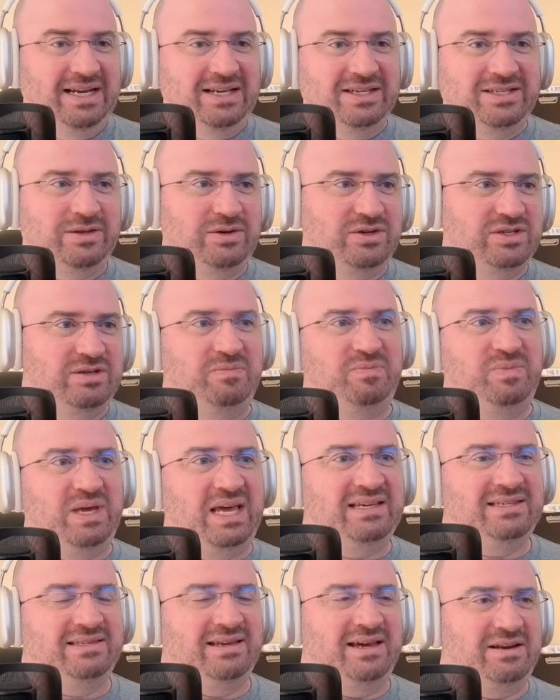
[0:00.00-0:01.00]
So there's a
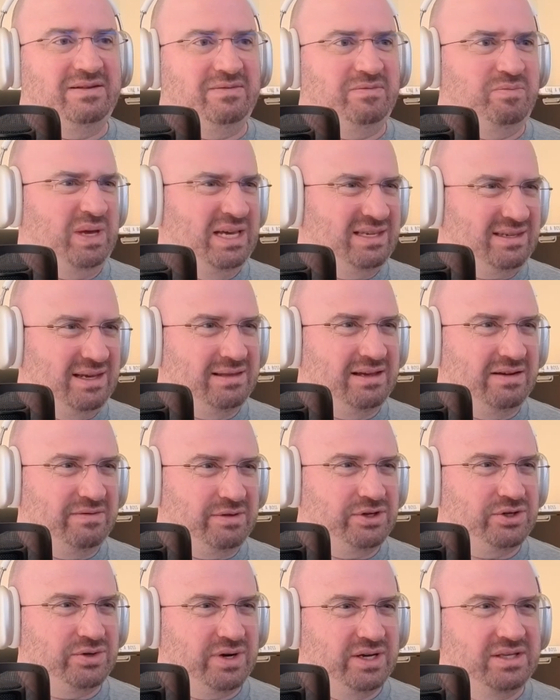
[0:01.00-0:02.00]
baseline
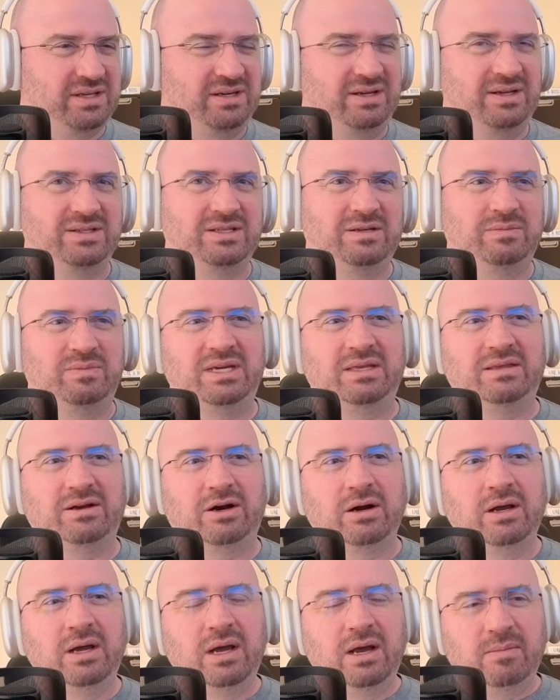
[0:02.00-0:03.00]
level of trust that needs to be there.